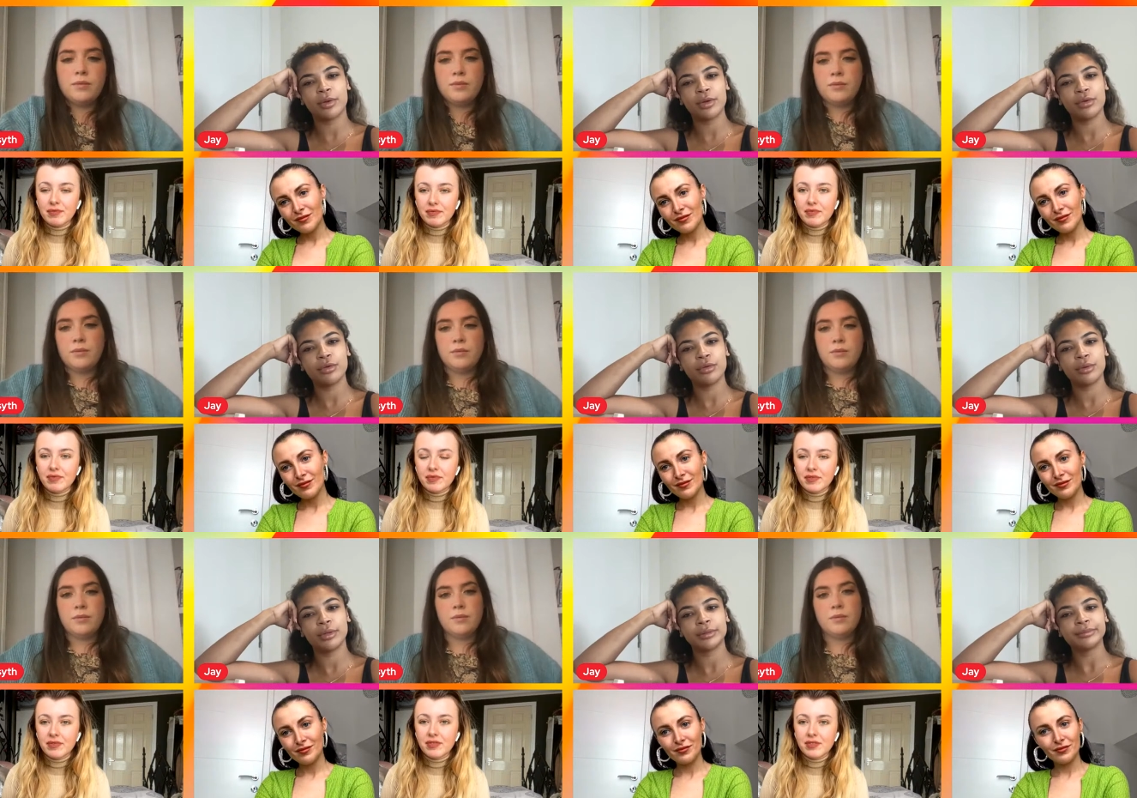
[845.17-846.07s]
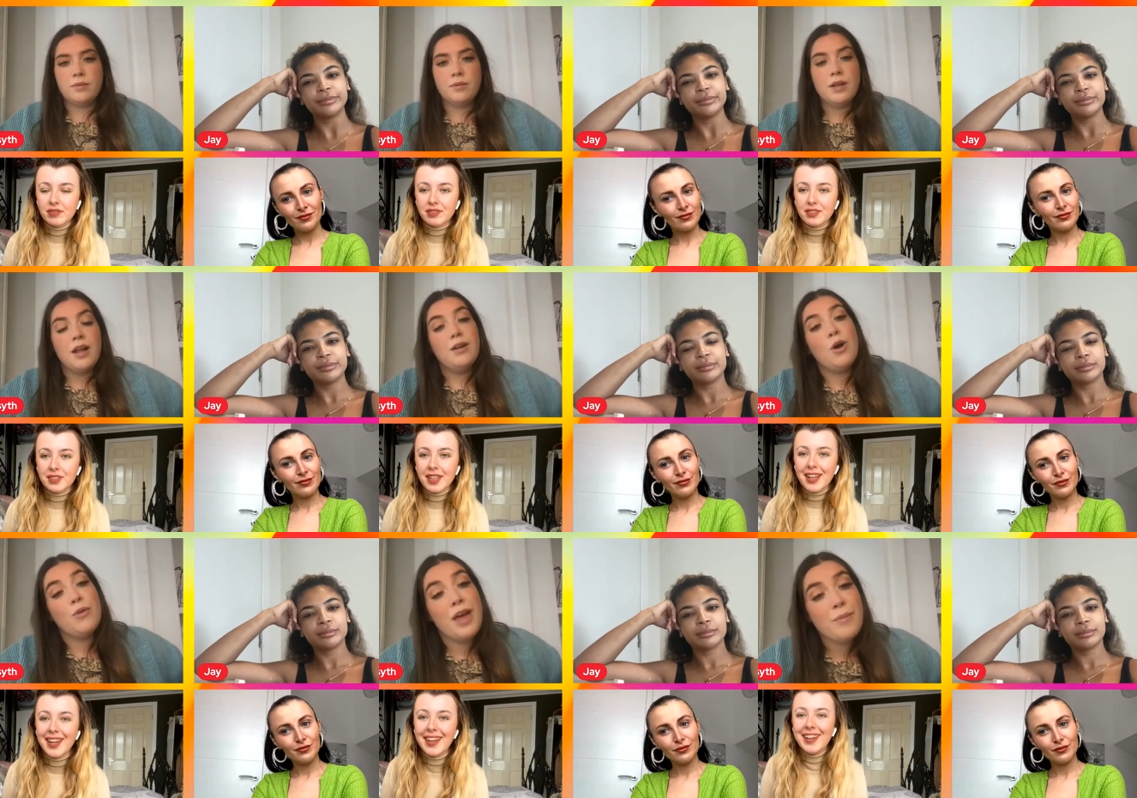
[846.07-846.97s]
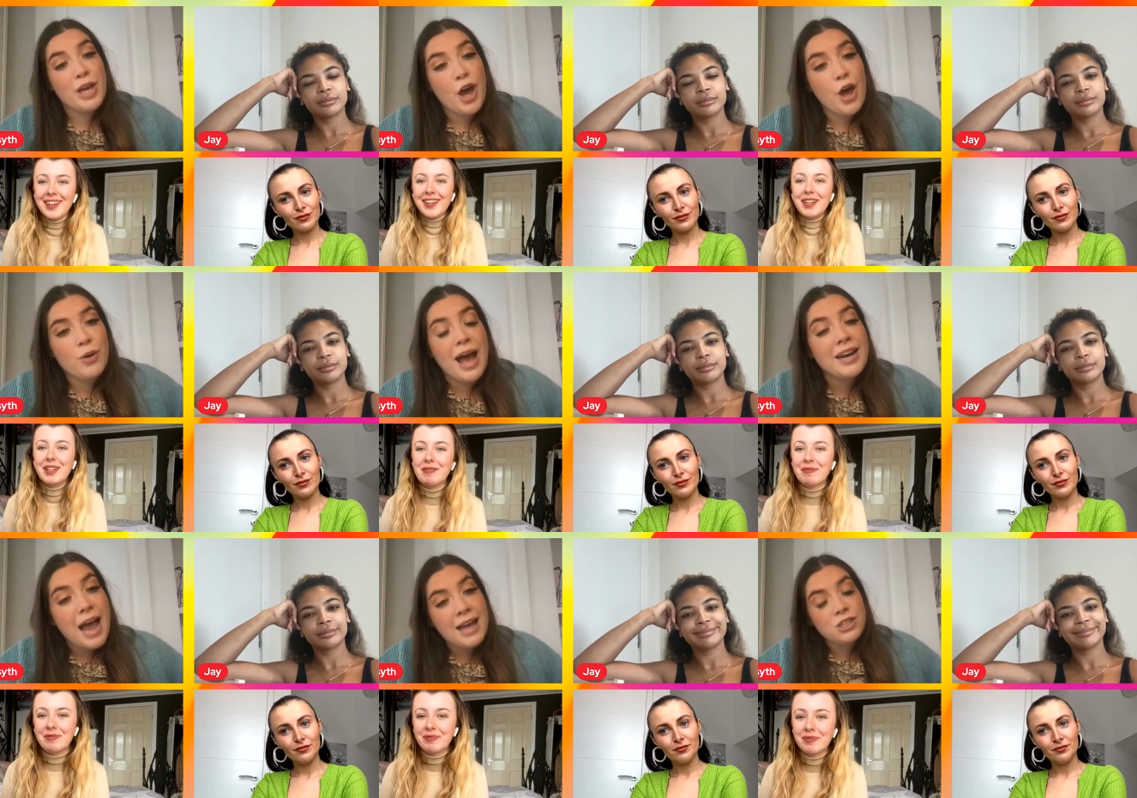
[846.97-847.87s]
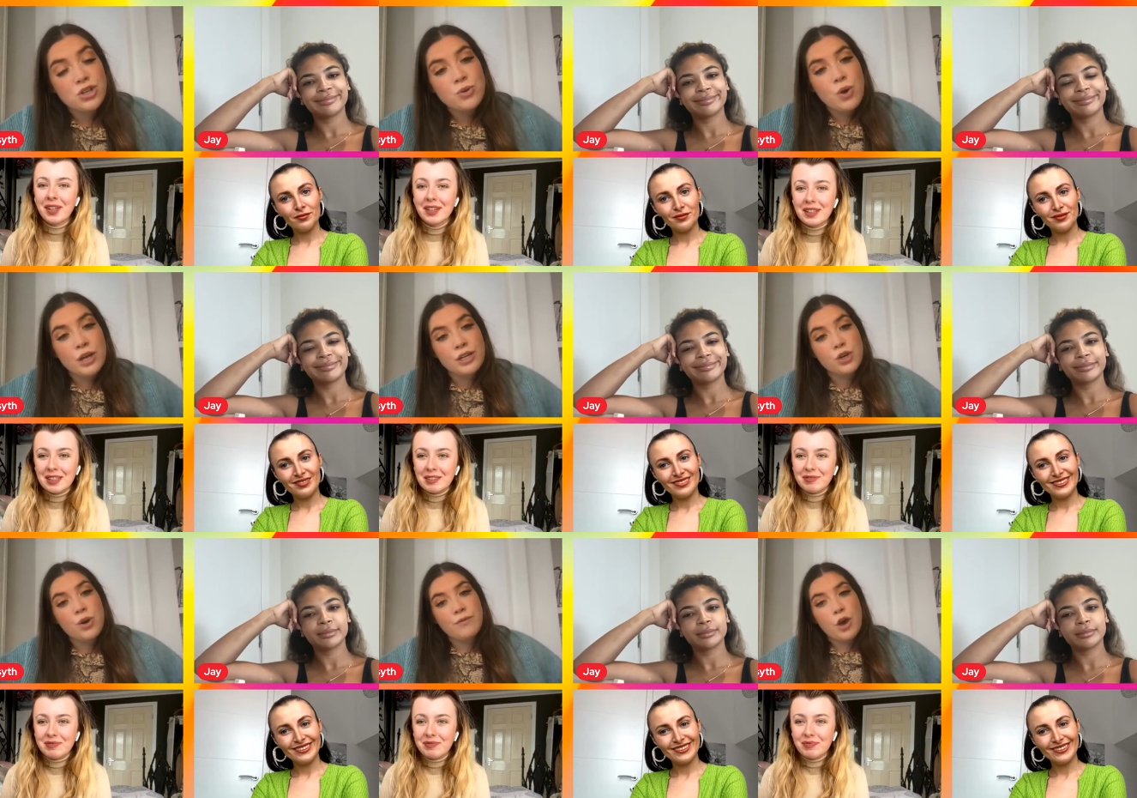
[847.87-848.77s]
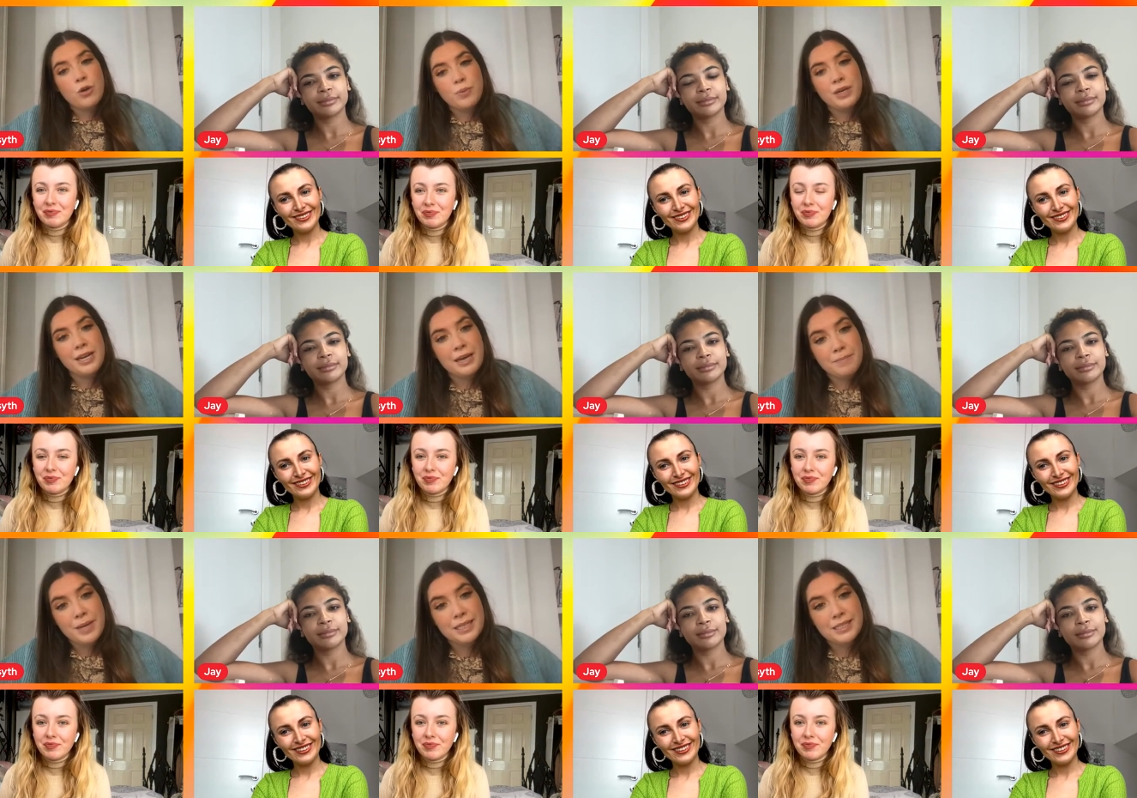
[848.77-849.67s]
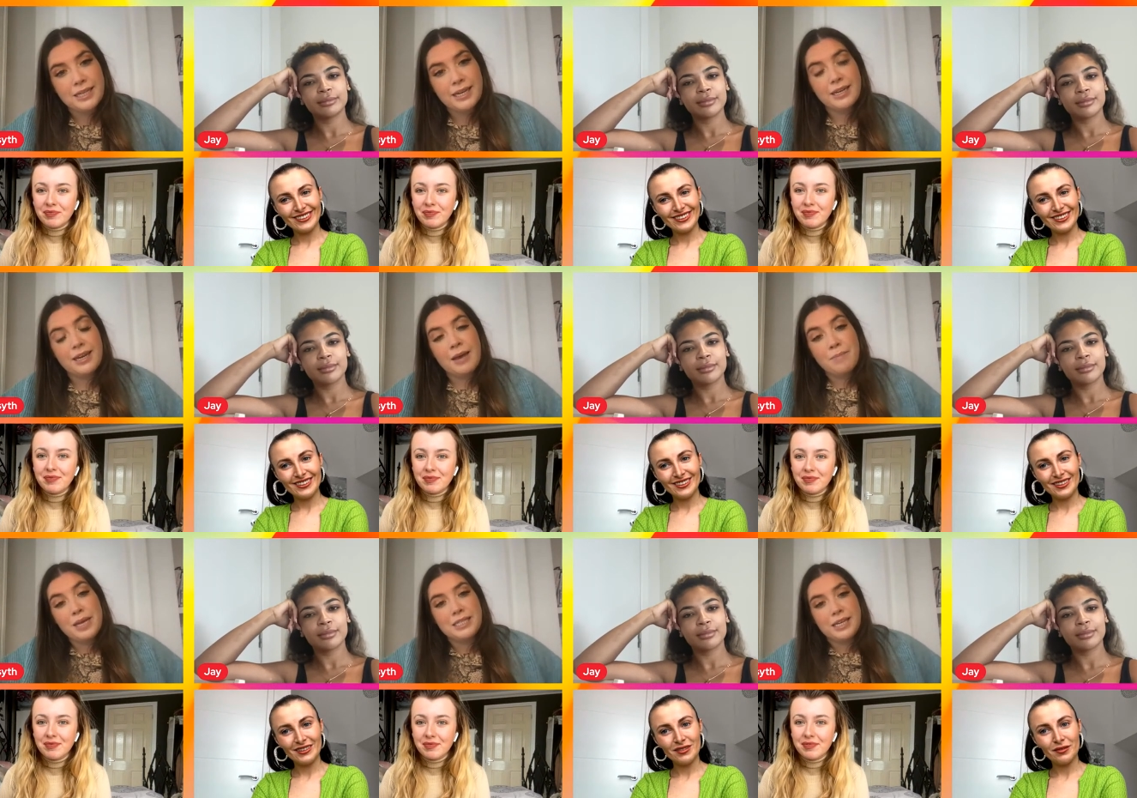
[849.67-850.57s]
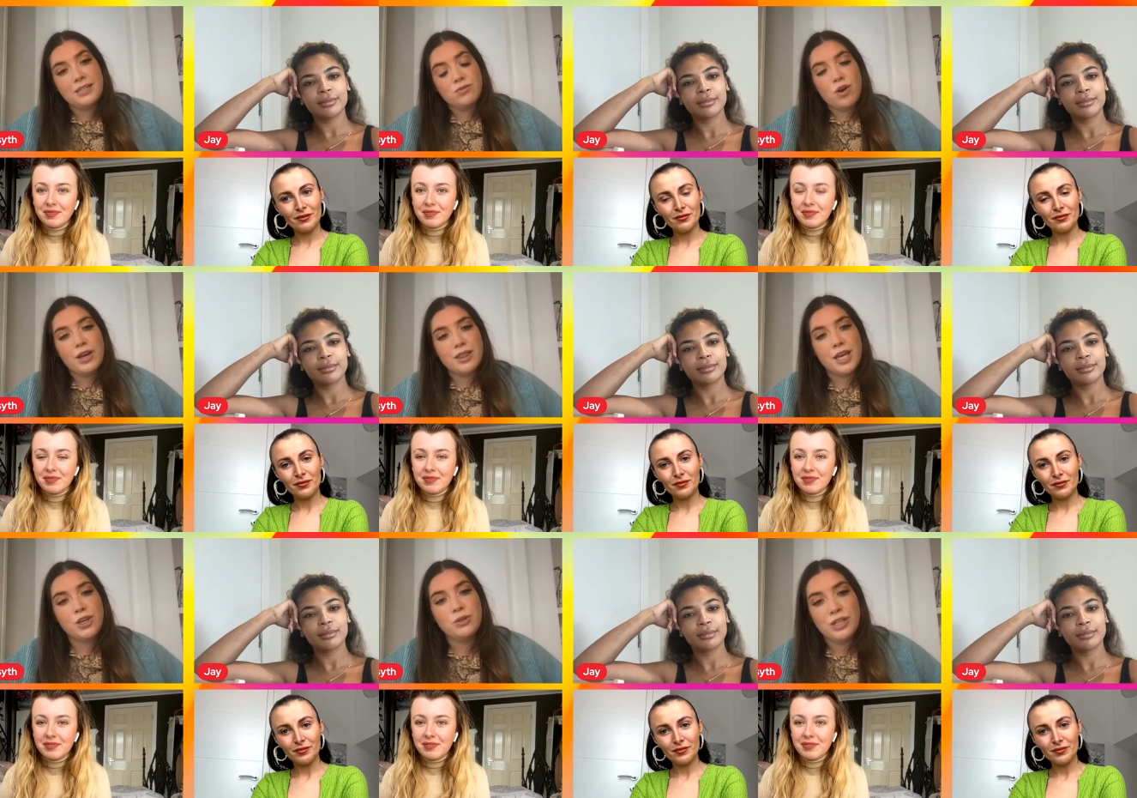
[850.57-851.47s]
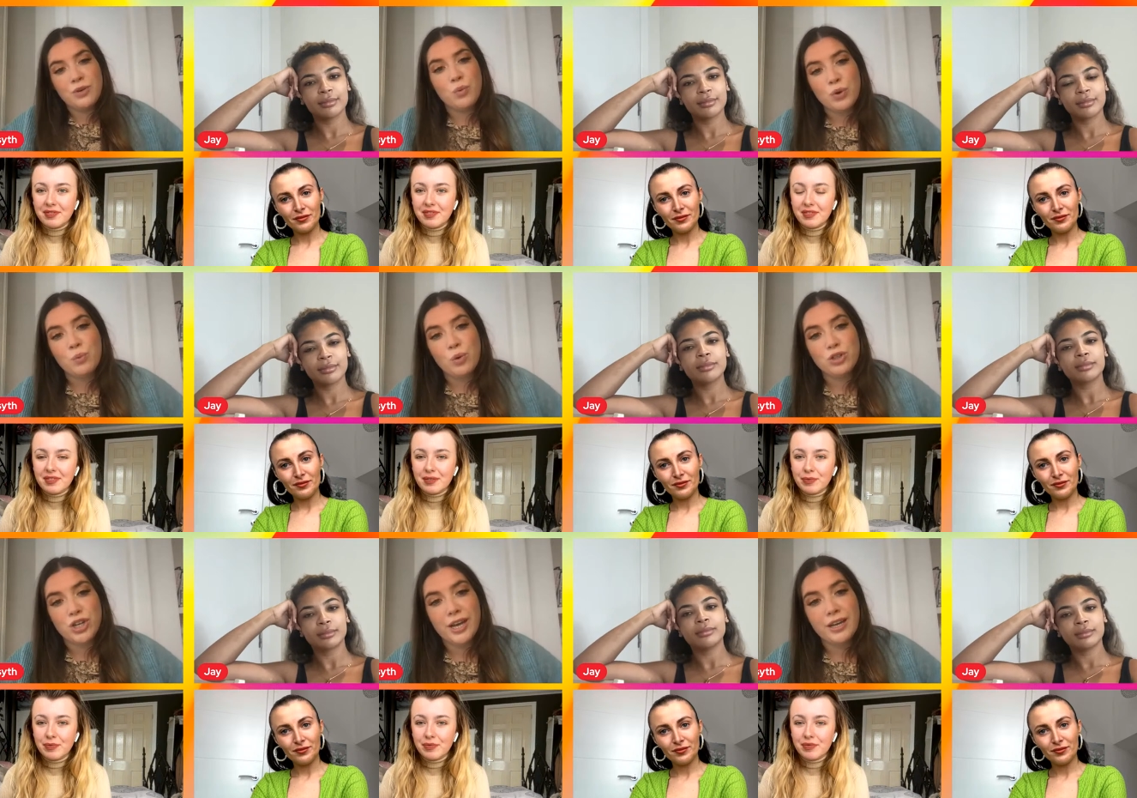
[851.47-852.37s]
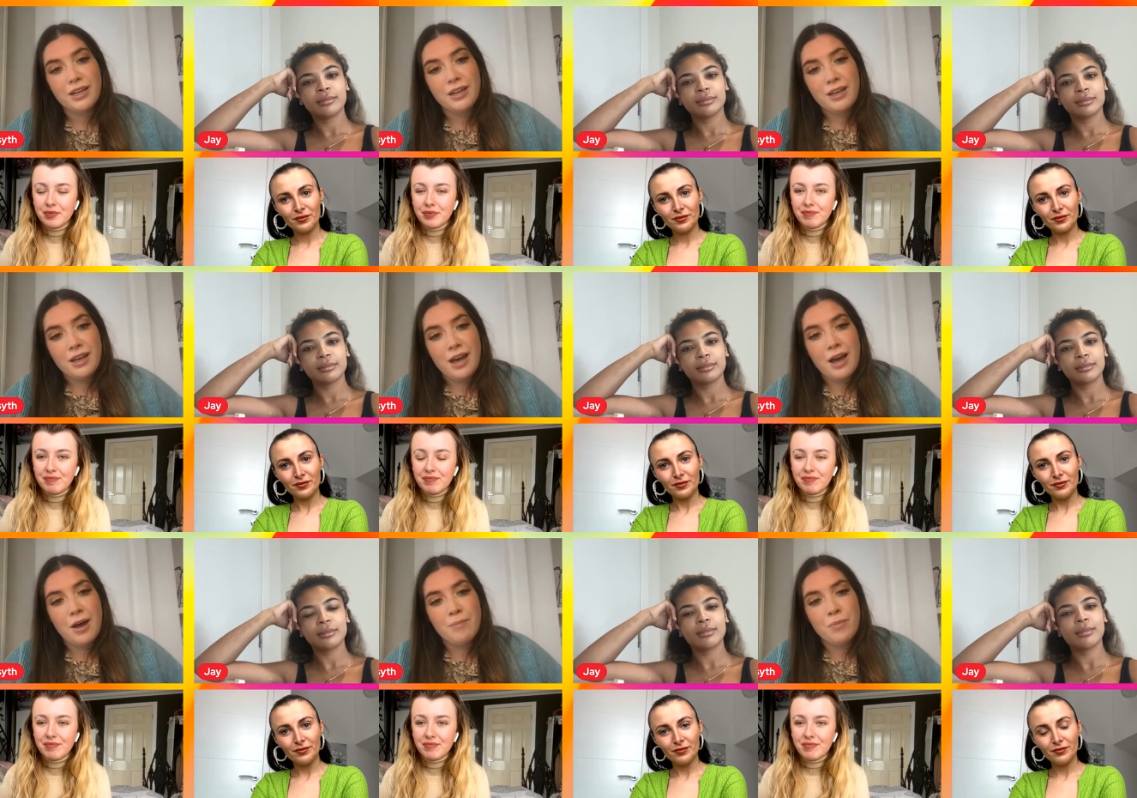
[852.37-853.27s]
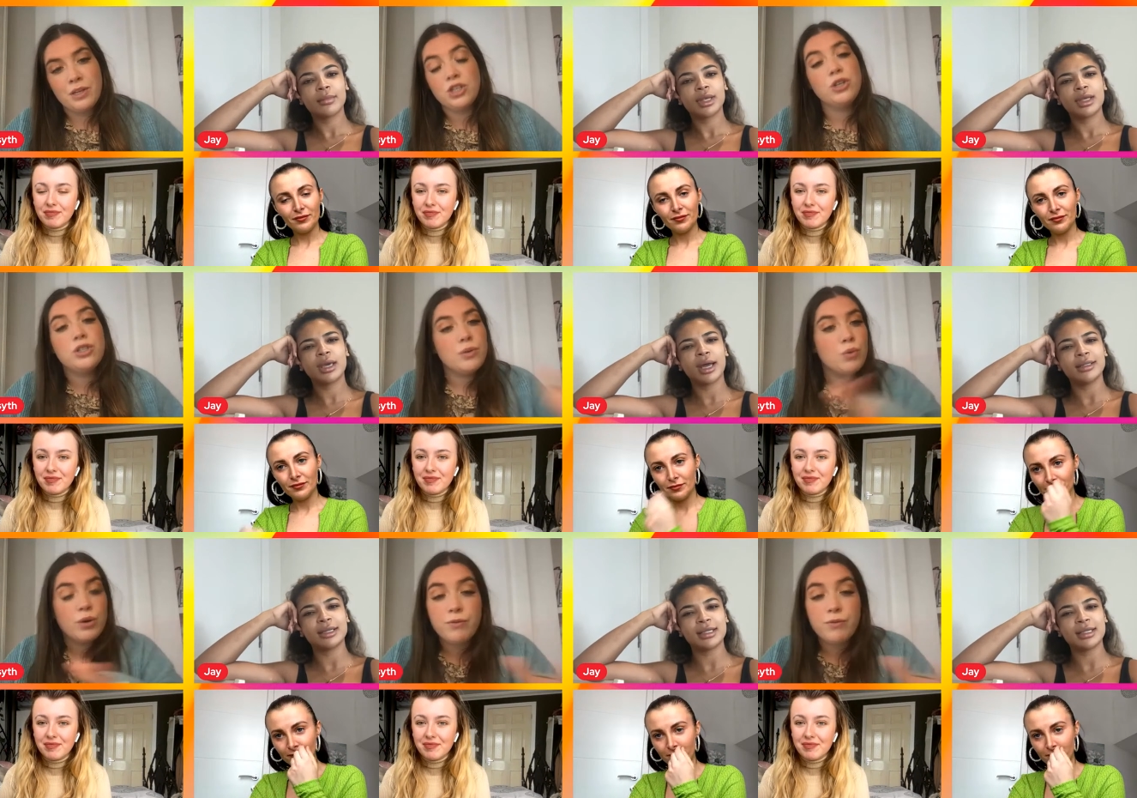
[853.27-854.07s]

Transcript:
Speaker 1: Woo!
Speaker 2: Well, then, And and you, and you have openly admitted it, admitted right that you didn't want to watch it um, you didn't yeah, want